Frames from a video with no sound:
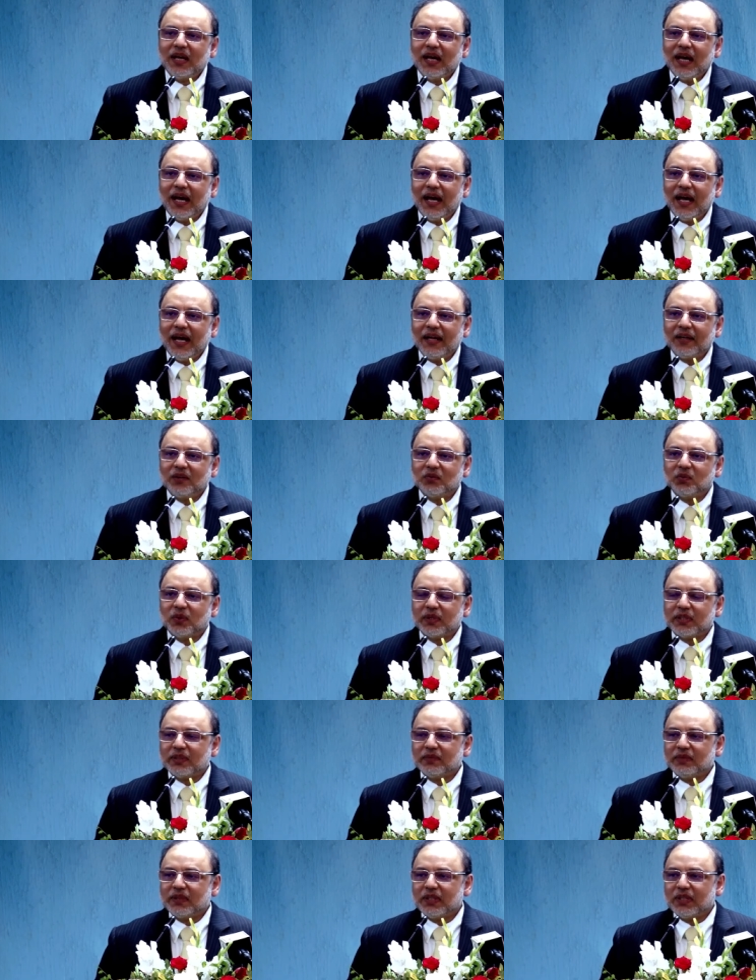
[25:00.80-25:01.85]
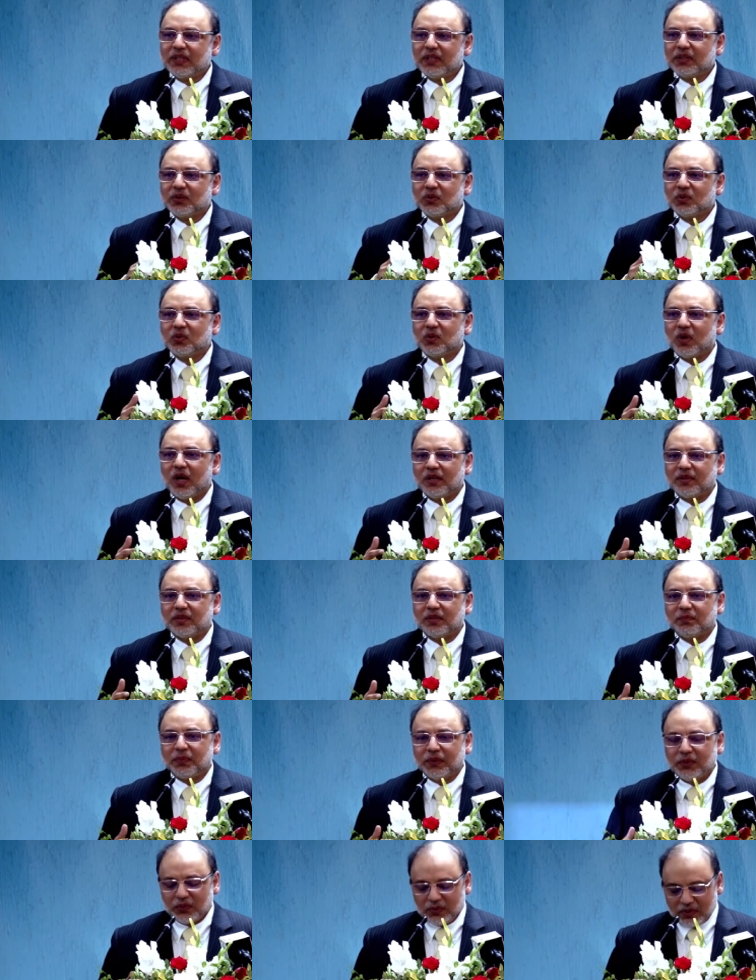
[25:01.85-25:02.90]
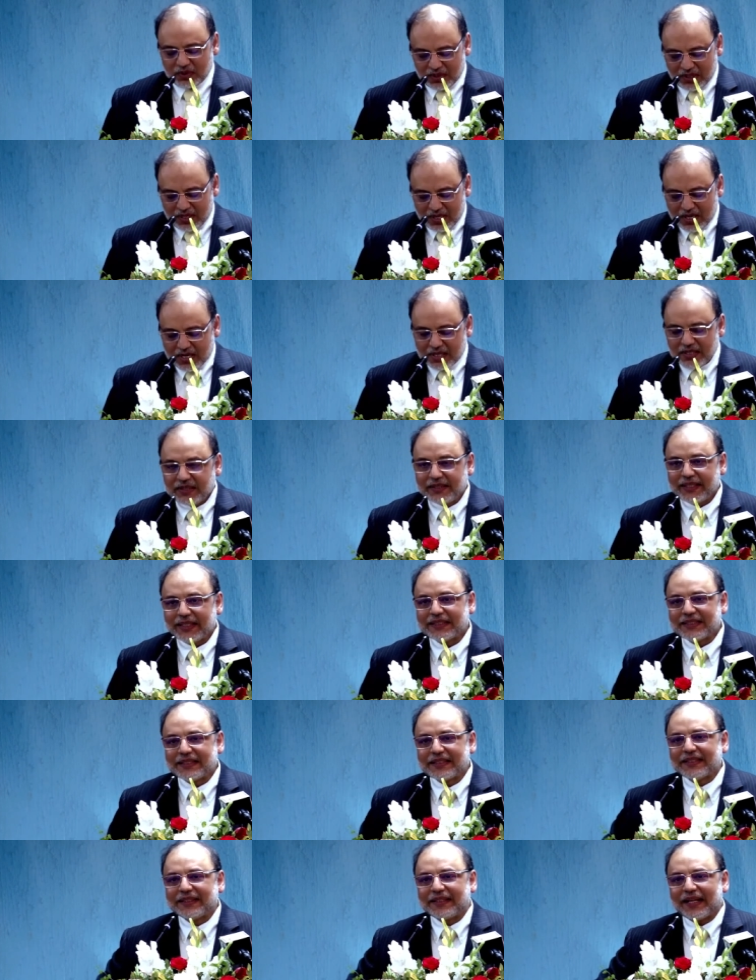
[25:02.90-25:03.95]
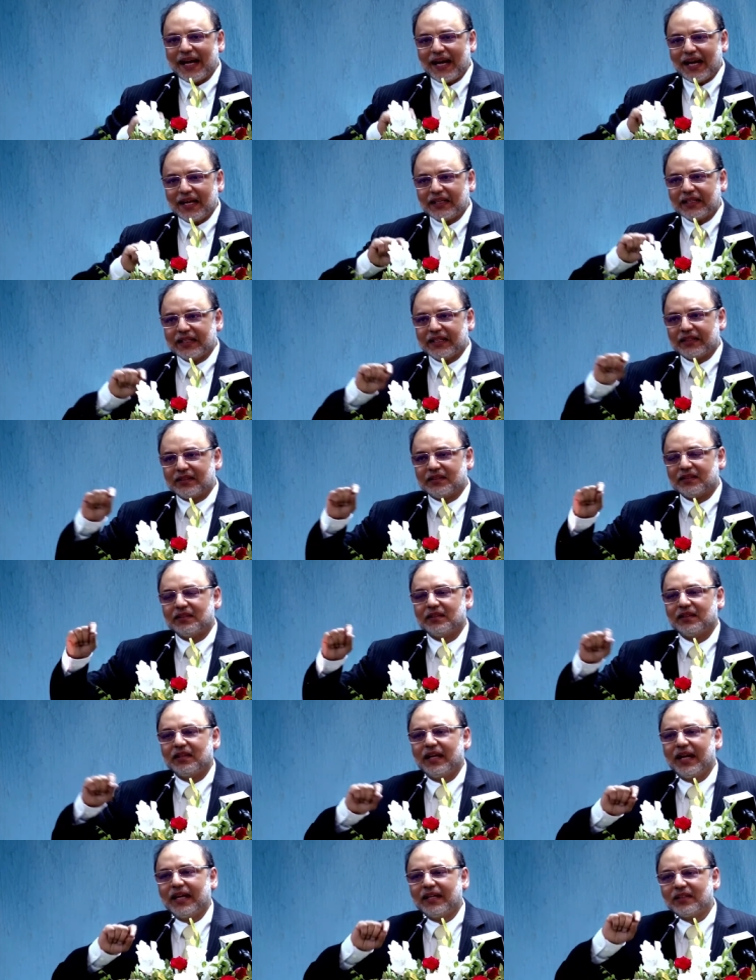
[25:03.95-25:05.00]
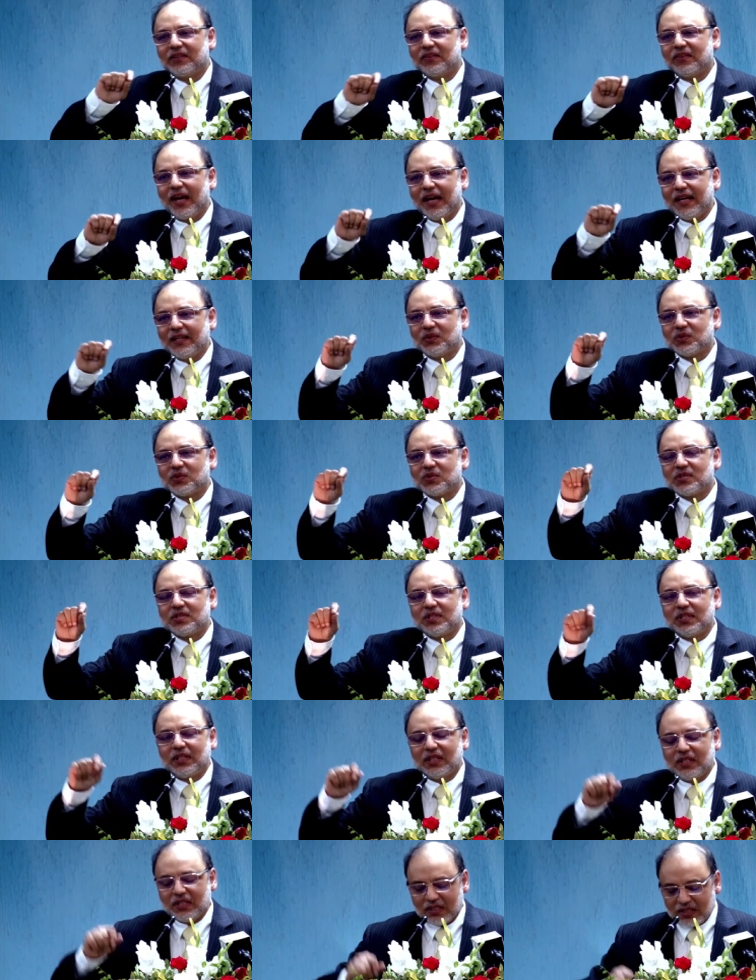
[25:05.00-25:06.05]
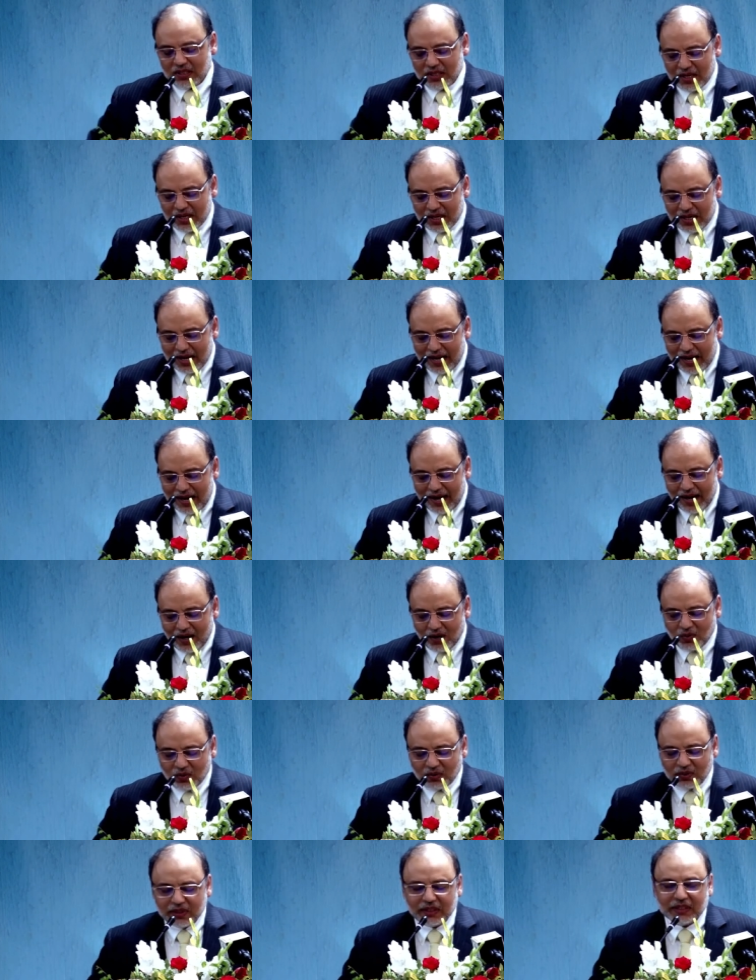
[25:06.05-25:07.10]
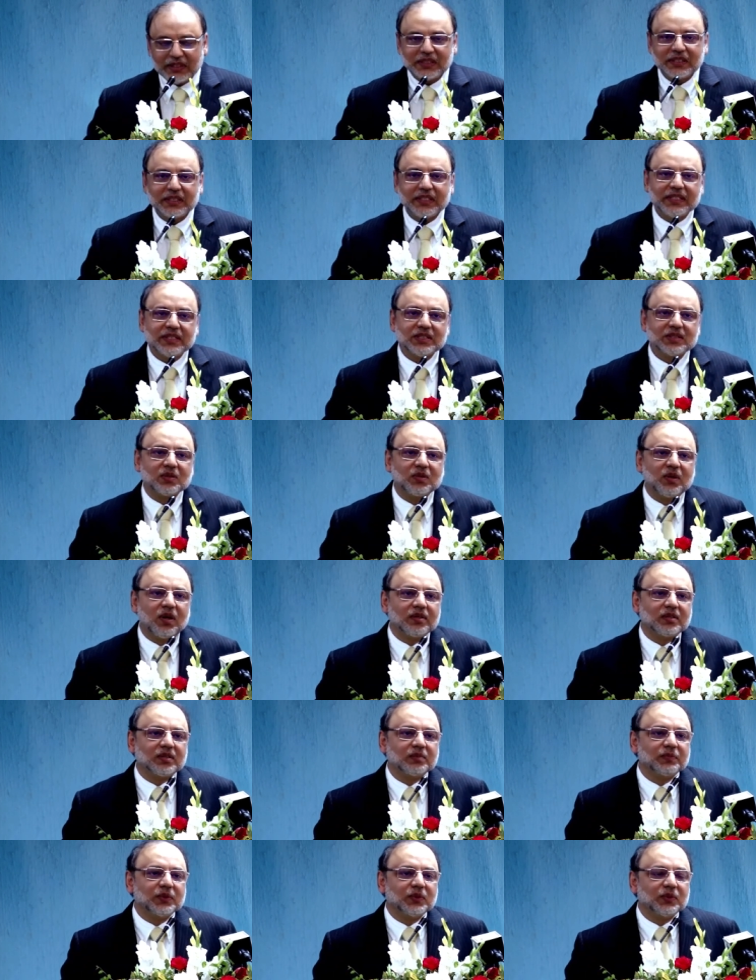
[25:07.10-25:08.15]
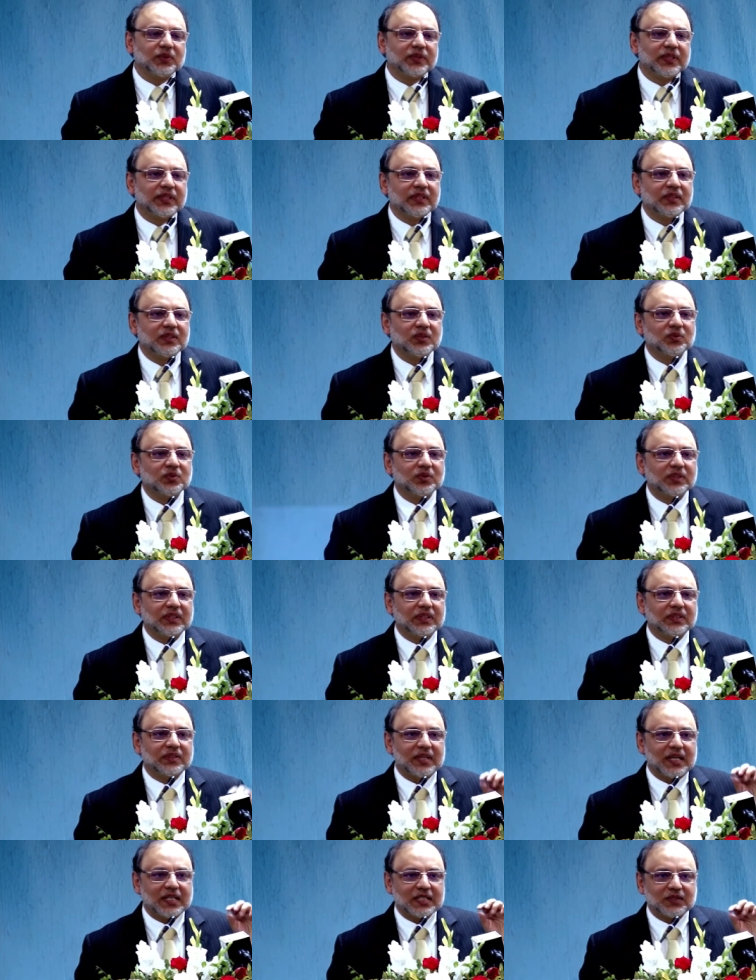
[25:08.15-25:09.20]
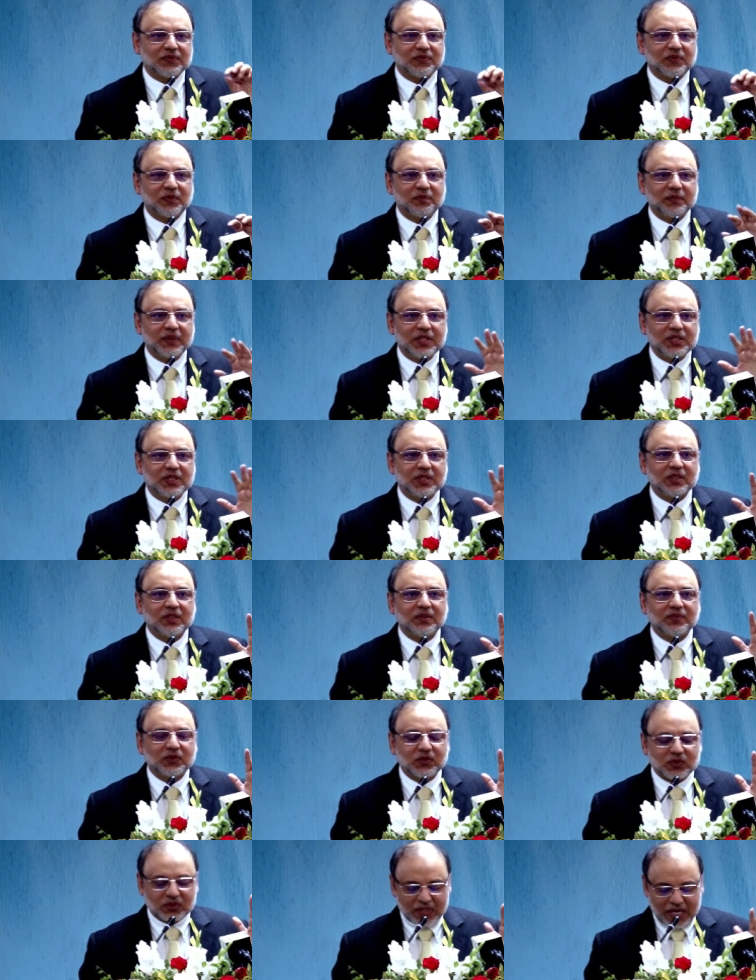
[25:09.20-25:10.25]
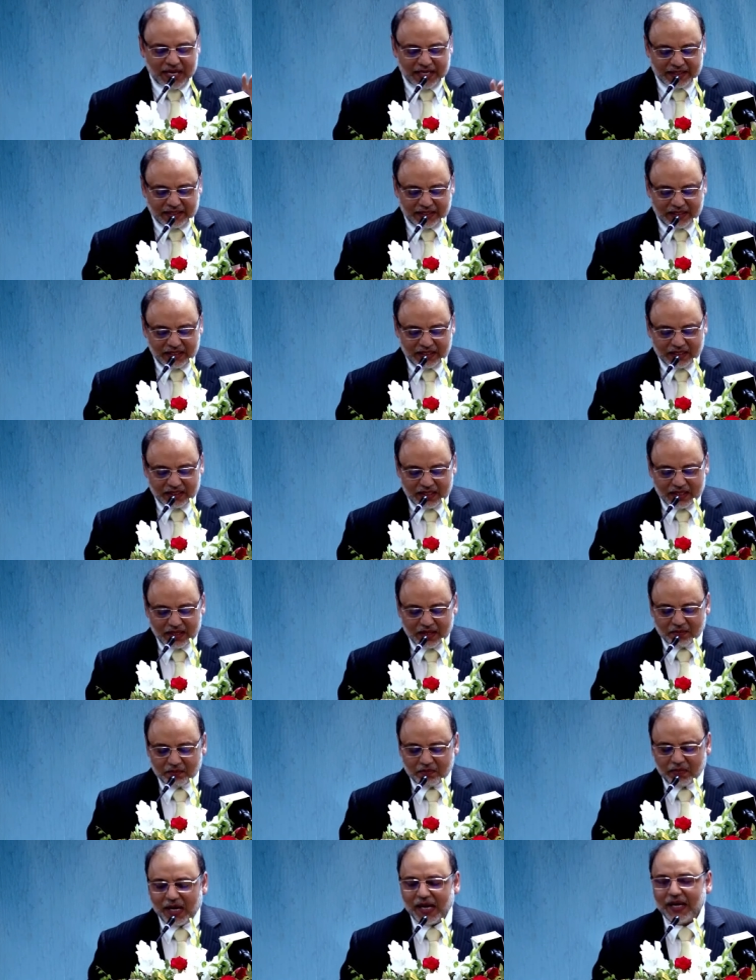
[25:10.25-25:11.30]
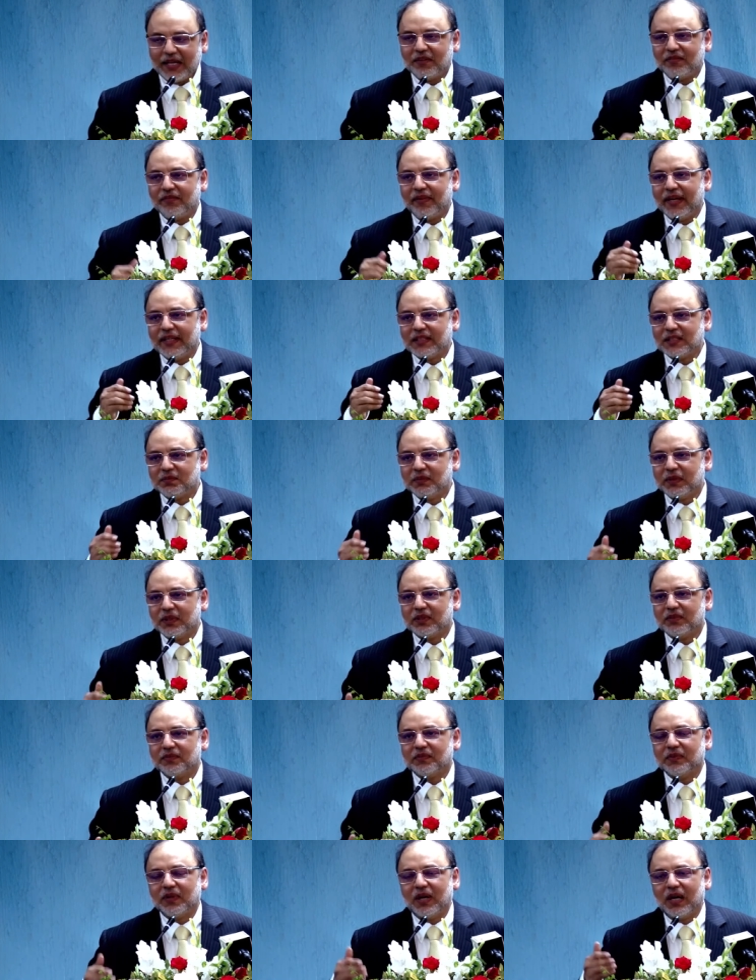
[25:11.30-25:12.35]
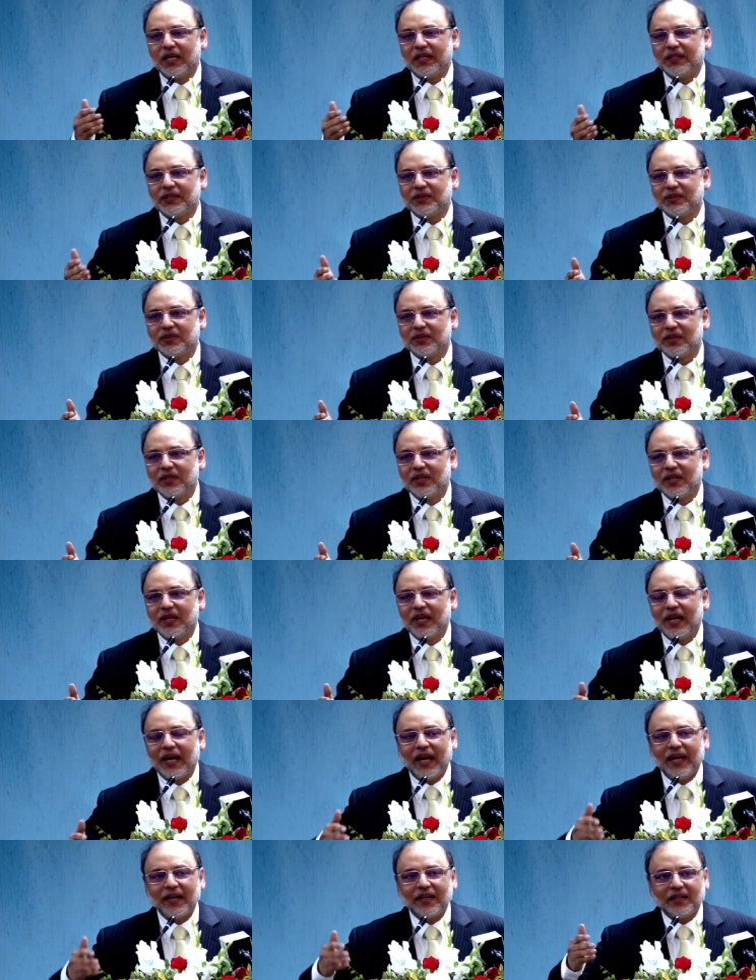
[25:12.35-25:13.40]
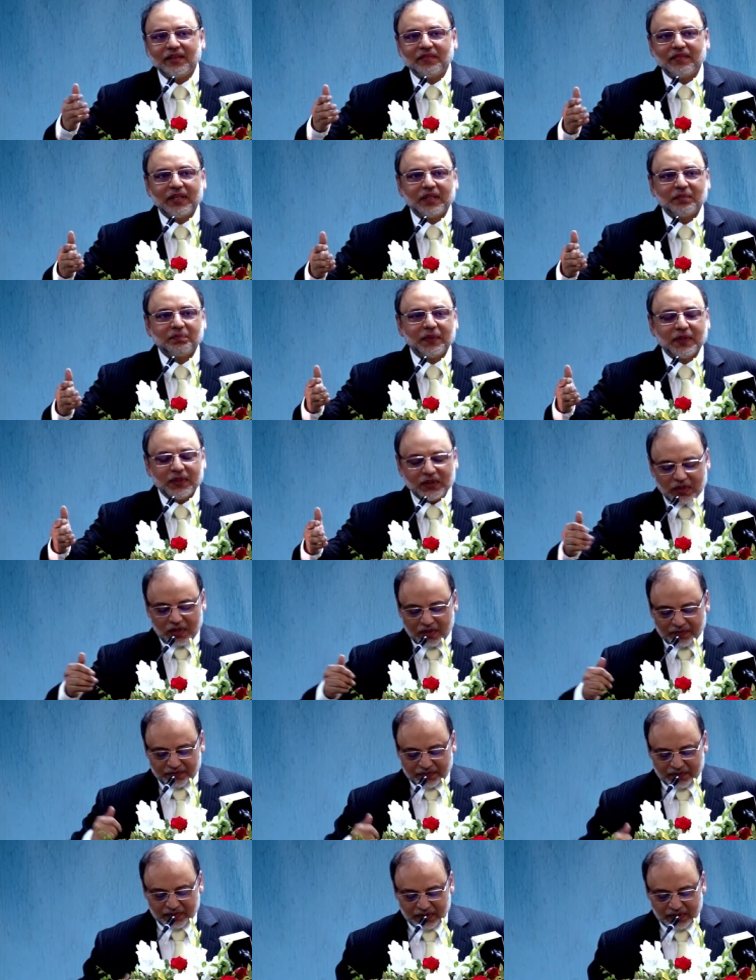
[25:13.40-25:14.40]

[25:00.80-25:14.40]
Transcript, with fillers: and whatever you contribute, just tag it and try to see how it is contributing to the transformation of society by advancement of knowledge and development of